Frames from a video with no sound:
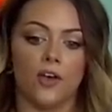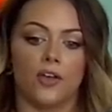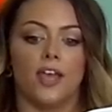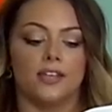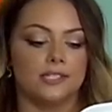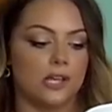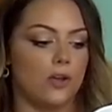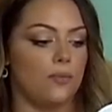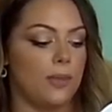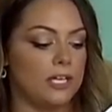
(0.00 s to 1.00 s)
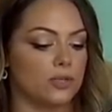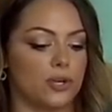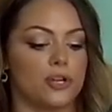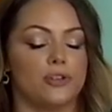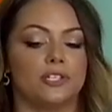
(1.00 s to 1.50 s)
Okay, so make
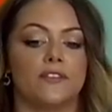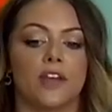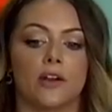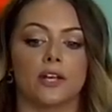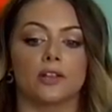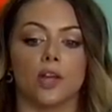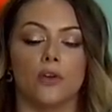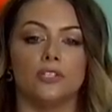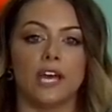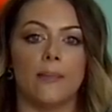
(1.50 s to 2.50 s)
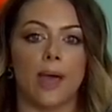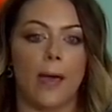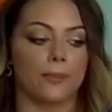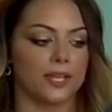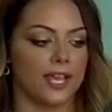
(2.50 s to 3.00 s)
sure you're using very low temp
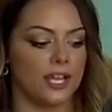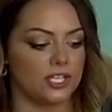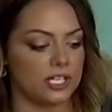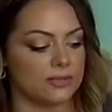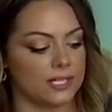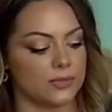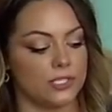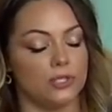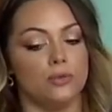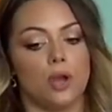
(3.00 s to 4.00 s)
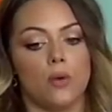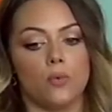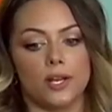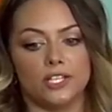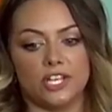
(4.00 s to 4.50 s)
applications because we do not
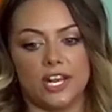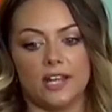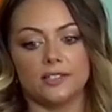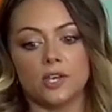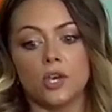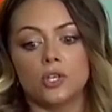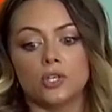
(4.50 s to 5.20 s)
want a chance